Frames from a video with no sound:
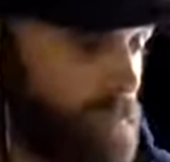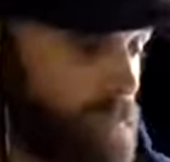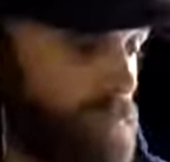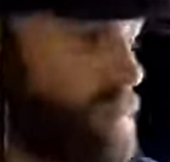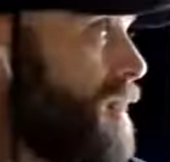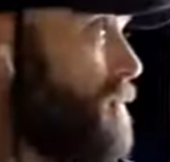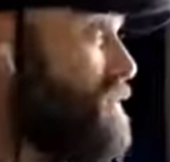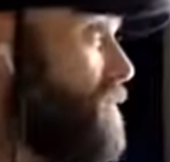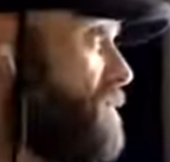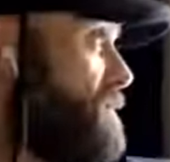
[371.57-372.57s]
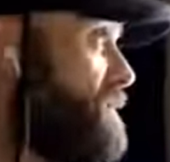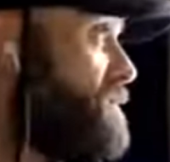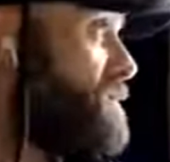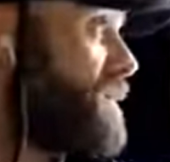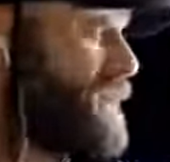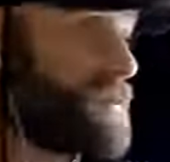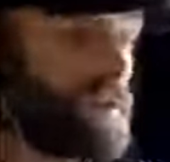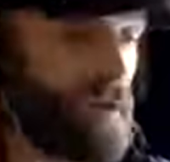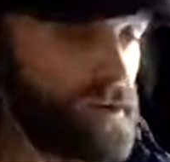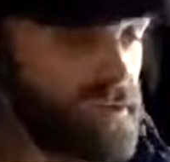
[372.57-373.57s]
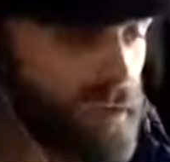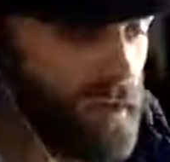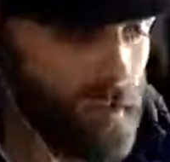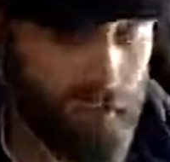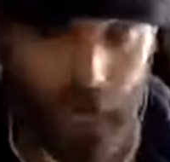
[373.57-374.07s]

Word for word: So mummy's obviously picking sides there.